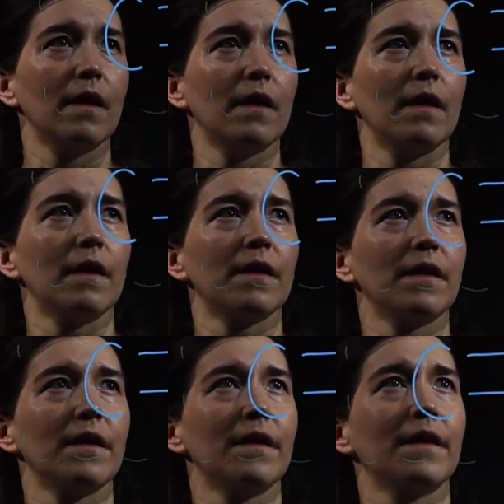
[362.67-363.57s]

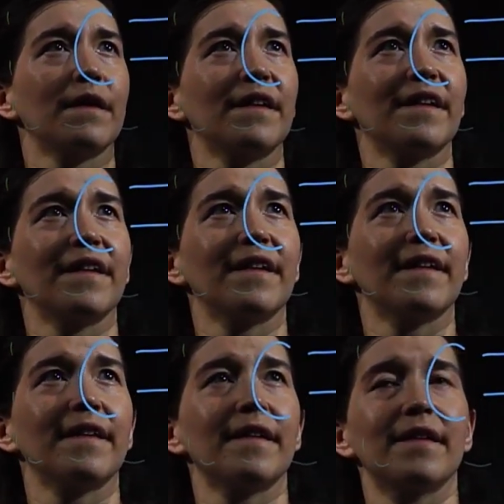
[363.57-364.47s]

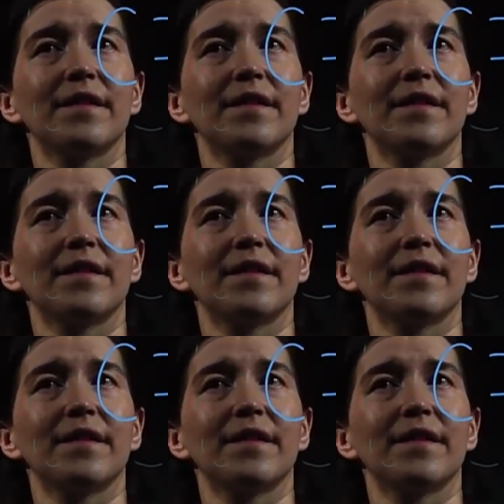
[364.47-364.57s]
Nobody speaks.